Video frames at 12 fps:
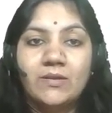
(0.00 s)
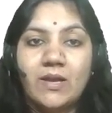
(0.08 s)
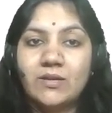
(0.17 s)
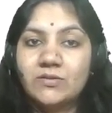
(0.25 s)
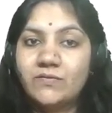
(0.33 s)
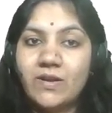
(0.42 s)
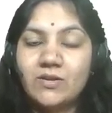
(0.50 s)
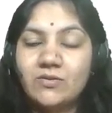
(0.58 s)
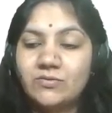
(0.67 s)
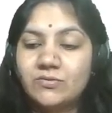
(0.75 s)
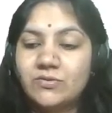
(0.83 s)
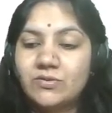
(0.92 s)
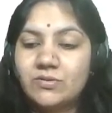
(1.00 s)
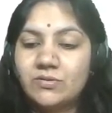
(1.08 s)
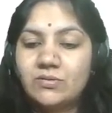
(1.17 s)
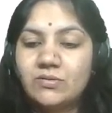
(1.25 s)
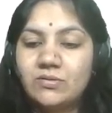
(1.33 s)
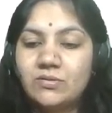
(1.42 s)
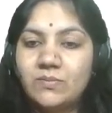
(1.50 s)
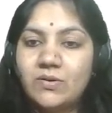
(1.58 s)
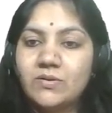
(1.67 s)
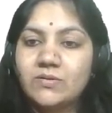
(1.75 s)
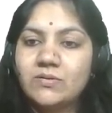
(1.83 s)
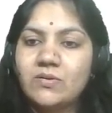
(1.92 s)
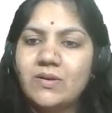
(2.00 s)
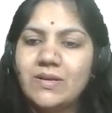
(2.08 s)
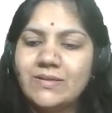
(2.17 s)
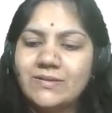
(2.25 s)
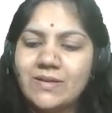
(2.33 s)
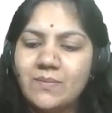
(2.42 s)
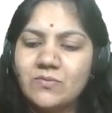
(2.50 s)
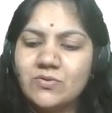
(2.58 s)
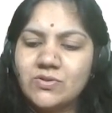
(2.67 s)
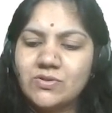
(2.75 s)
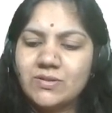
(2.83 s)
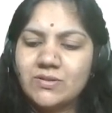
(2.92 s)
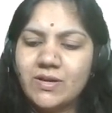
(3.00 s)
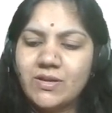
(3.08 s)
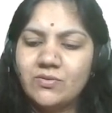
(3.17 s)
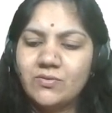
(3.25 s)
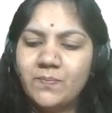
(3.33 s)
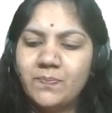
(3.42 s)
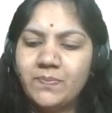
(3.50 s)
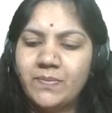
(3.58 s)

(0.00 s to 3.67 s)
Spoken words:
That is very good question, because only some questions are, you know,